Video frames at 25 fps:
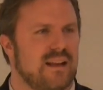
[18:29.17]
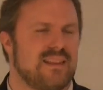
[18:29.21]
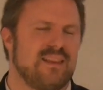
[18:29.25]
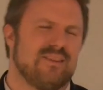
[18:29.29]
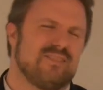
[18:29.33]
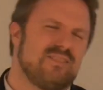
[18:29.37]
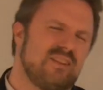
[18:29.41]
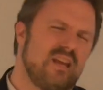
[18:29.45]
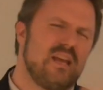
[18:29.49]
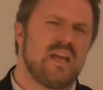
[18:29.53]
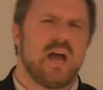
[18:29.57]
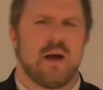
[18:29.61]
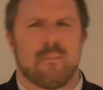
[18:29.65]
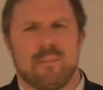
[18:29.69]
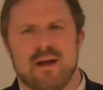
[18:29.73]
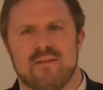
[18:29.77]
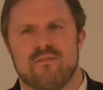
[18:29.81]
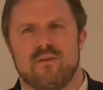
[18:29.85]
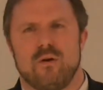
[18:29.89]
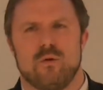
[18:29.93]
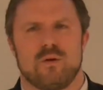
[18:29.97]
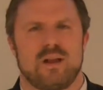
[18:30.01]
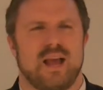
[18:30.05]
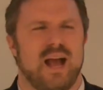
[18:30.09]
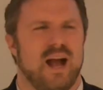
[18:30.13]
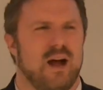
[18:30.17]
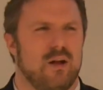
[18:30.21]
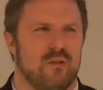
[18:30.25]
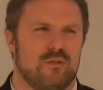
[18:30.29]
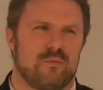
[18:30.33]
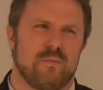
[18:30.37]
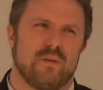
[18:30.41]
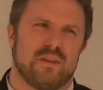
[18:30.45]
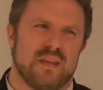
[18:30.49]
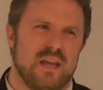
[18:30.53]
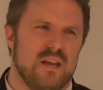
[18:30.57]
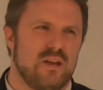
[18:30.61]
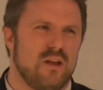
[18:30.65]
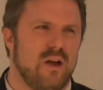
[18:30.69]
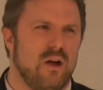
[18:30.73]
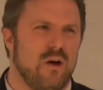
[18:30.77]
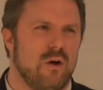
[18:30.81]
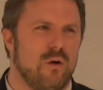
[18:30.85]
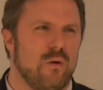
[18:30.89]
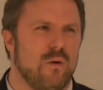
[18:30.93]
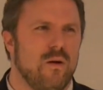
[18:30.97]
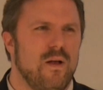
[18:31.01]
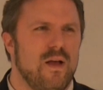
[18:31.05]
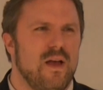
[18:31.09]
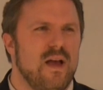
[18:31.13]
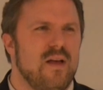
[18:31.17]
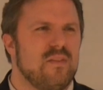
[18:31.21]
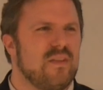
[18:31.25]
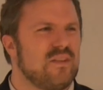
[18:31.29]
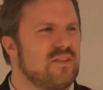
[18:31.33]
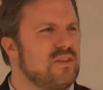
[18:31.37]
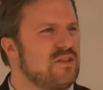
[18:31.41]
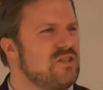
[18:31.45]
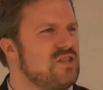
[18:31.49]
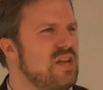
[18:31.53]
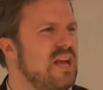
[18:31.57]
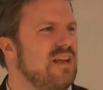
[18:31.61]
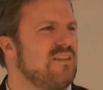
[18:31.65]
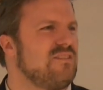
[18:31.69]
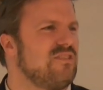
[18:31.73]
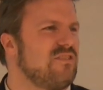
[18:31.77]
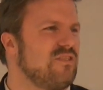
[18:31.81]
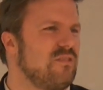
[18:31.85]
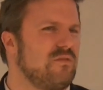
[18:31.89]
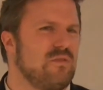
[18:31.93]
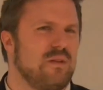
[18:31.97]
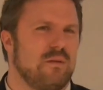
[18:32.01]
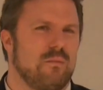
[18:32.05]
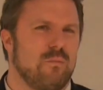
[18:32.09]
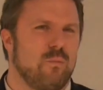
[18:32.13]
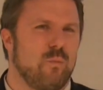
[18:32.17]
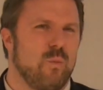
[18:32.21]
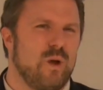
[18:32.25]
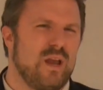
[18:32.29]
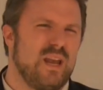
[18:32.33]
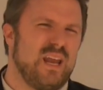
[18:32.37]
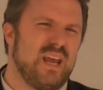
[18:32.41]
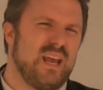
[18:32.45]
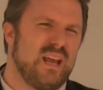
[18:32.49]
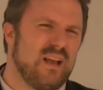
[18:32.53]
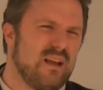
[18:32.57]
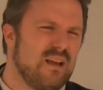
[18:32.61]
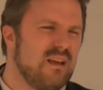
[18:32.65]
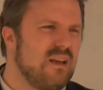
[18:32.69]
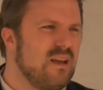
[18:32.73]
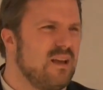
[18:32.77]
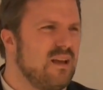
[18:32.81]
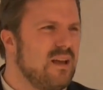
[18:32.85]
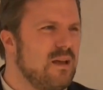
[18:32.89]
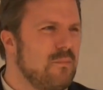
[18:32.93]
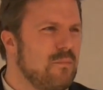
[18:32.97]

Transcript: They'll say, yeah, my vote counts, but they know that the chances of them winning,